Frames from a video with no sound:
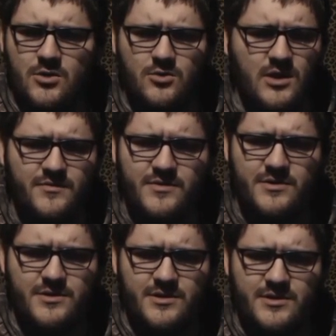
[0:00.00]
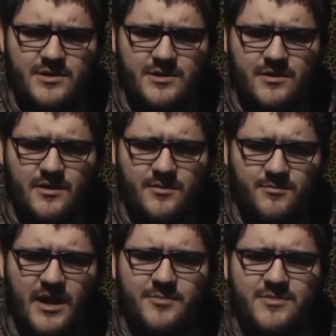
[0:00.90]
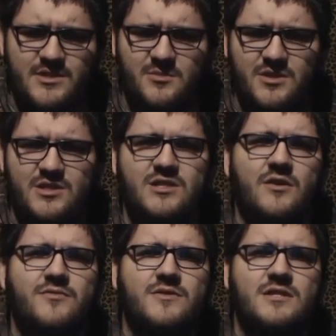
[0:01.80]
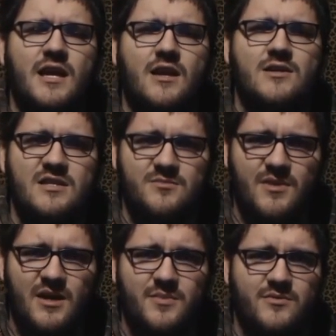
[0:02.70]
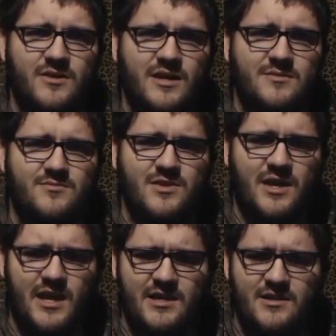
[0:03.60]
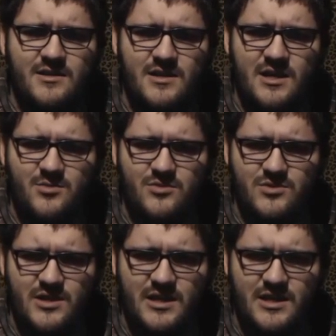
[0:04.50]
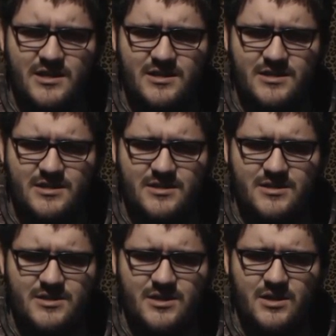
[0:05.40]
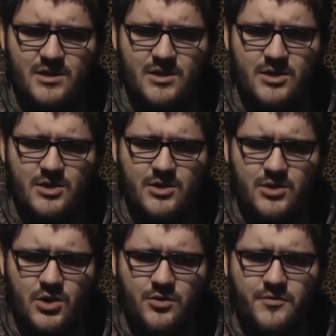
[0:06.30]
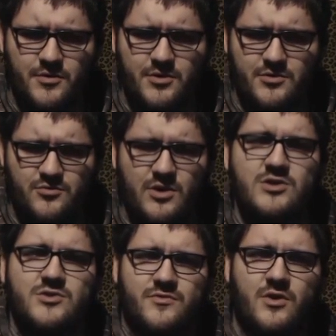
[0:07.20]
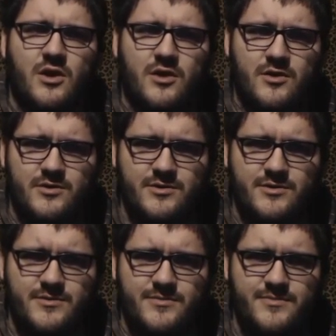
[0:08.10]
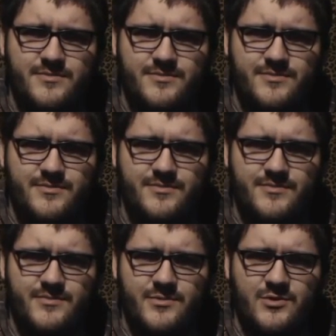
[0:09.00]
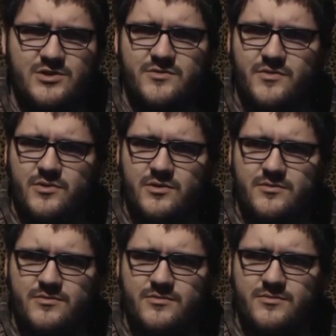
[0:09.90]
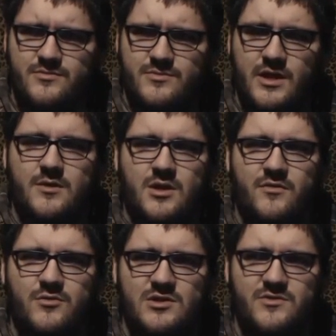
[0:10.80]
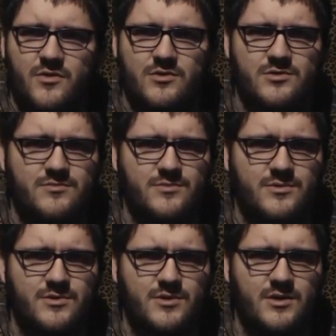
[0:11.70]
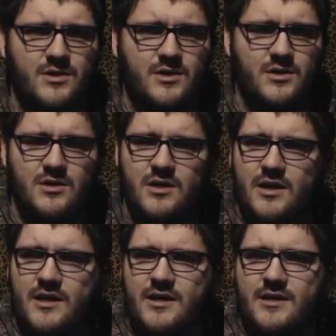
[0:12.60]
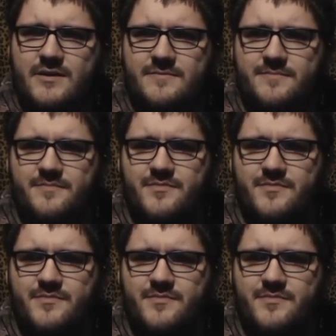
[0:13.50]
Whoever mapped some of the stuff in town didn't map it right. They had it labeled as covered reservoirs. The reservoir, yeah, covered reservoirs. And